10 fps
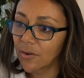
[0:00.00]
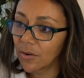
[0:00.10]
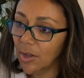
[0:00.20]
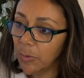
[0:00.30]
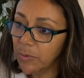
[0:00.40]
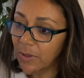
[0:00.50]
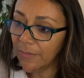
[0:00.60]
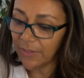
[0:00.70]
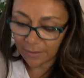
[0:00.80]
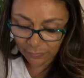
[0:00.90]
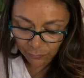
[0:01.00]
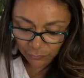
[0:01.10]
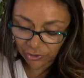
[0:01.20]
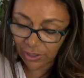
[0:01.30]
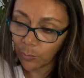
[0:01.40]
Girl, I hope you got
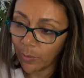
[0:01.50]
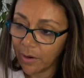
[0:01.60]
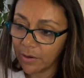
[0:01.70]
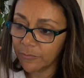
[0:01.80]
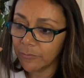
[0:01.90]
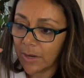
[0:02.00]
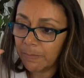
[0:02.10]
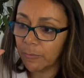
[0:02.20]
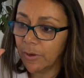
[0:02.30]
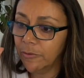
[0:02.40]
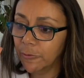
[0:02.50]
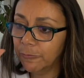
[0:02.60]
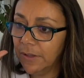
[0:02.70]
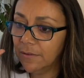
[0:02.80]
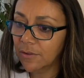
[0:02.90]
that chicken wire wrapped around your
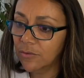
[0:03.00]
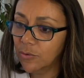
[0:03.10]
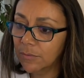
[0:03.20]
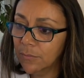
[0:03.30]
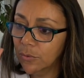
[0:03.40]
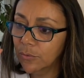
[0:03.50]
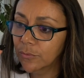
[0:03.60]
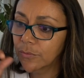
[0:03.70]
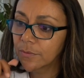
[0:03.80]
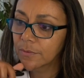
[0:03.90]
feet so you can move.